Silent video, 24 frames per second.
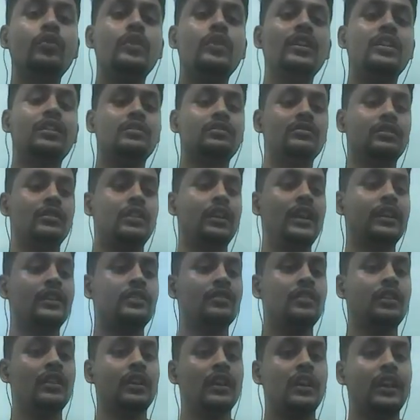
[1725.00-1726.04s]
will like
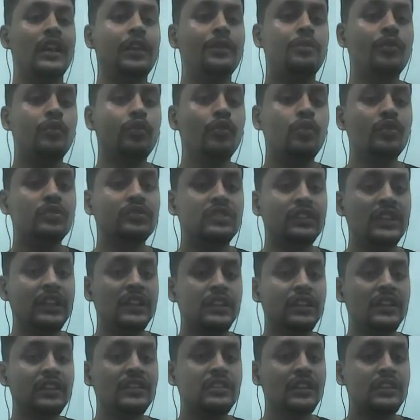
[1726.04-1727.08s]
if you
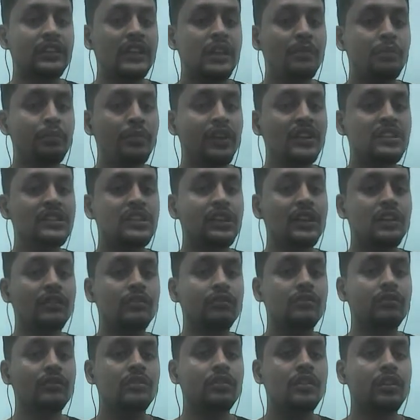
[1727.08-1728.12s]
increase the
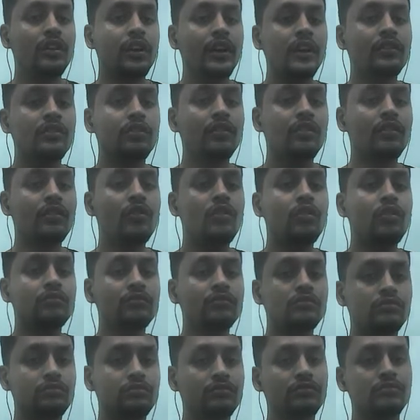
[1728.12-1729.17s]
temperature, it will
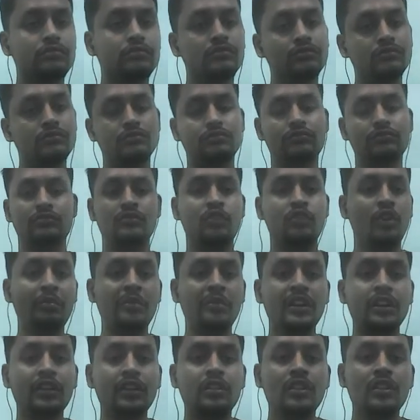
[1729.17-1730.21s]
go
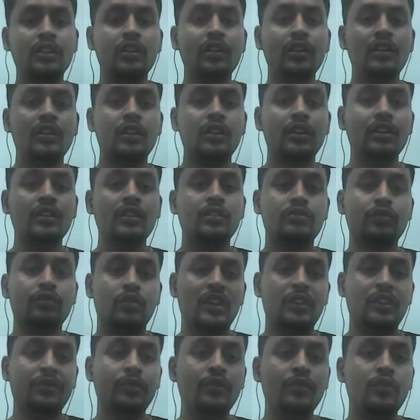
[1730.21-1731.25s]
normally.
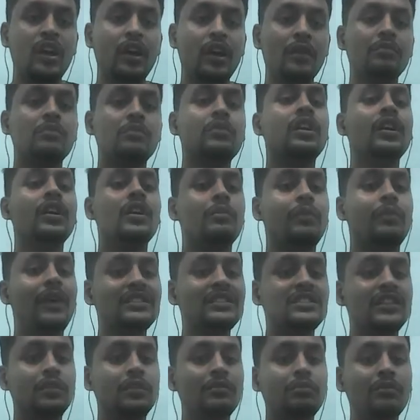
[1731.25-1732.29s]
So if you have
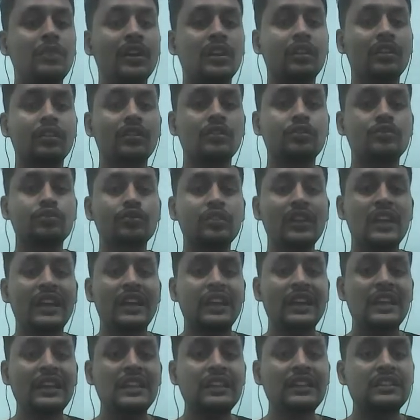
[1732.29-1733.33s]
much number, so
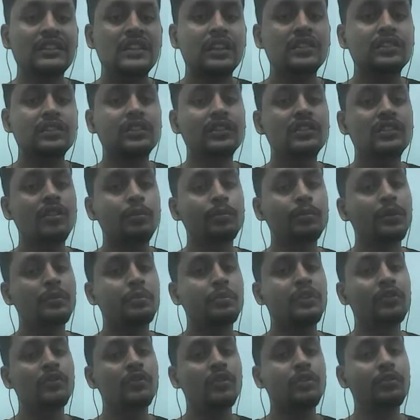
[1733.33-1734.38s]
the intensity of the
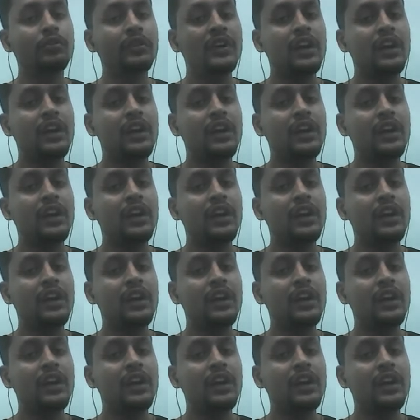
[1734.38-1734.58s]
peak will